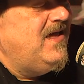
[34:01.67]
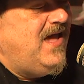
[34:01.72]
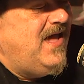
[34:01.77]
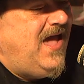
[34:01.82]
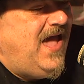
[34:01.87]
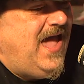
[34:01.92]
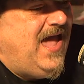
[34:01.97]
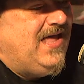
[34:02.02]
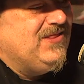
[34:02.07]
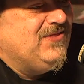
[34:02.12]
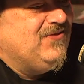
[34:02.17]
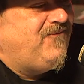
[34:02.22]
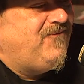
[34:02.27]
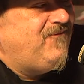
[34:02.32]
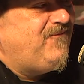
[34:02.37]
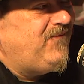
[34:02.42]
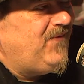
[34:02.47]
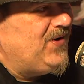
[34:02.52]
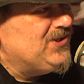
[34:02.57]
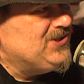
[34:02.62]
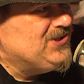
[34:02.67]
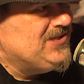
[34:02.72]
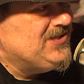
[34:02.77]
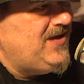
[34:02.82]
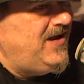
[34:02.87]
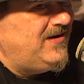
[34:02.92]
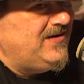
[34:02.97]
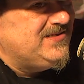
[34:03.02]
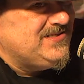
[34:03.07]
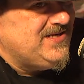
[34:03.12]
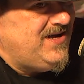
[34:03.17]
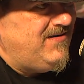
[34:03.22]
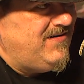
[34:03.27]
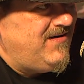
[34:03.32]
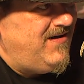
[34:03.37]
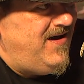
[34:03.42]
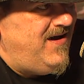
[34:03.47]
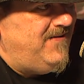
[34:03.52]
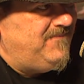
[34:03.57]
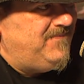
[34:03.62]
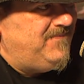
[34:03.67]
And the first night it's hung up,